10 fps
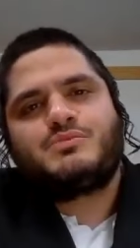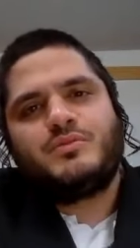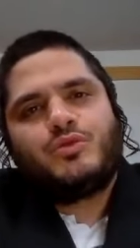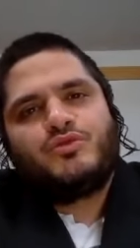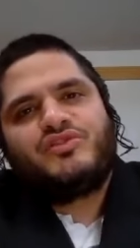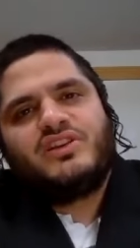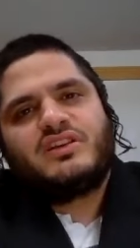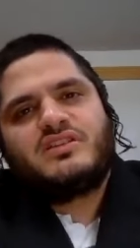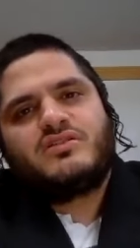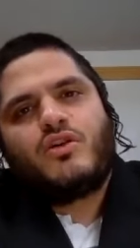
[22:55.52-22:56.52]
as people who
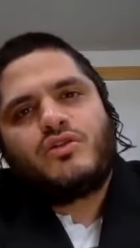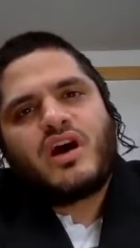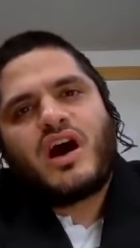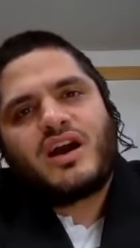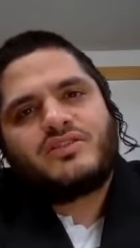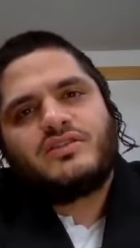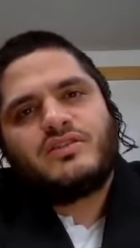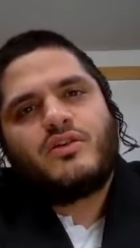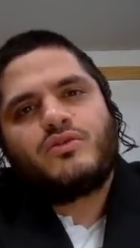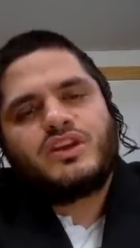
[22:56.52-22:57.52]
feel it in their own heart
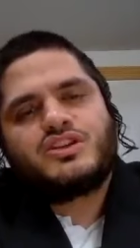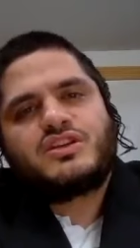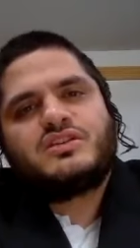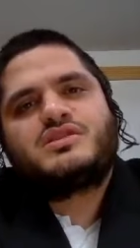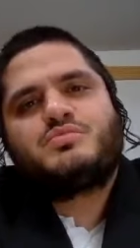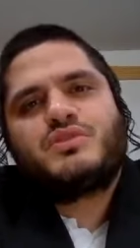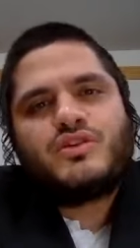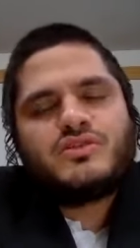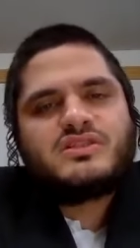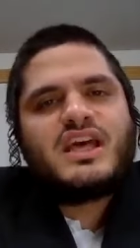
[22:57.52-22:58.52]
and their own kishkas,
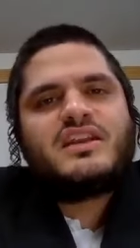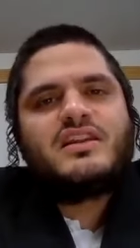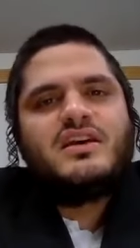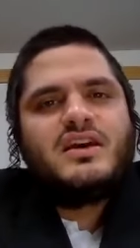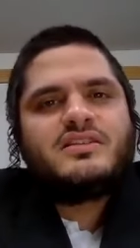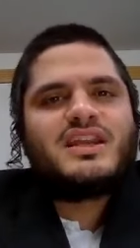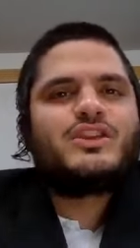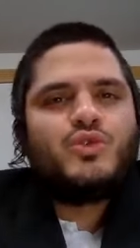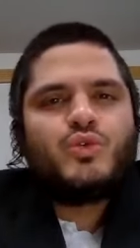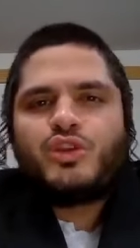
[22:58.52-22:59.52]
because then they're
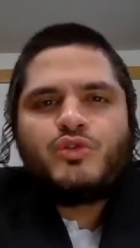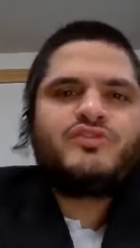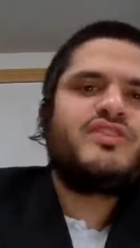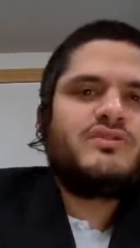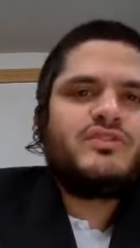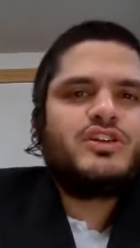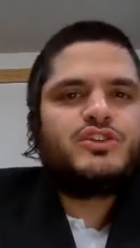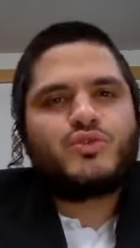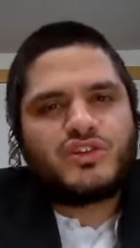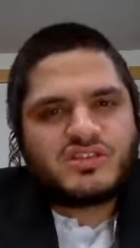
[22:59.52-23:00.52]
not doing you a favor,
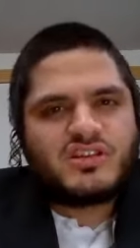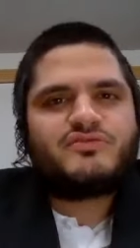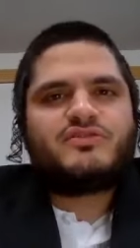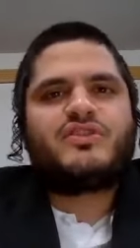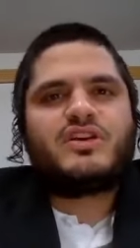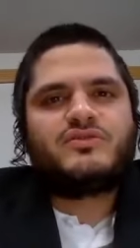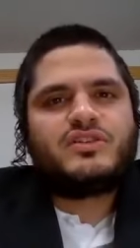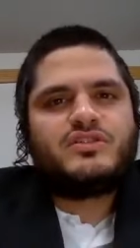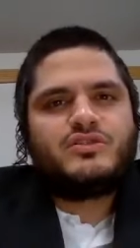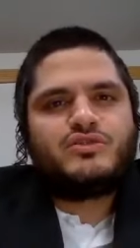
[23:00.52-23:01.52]
you're doing yourself a
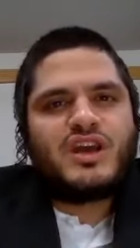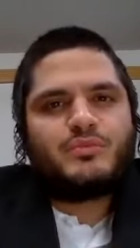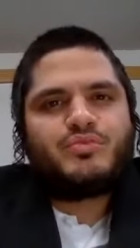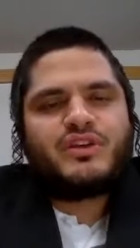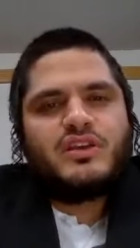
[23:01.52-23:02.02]
favor. You're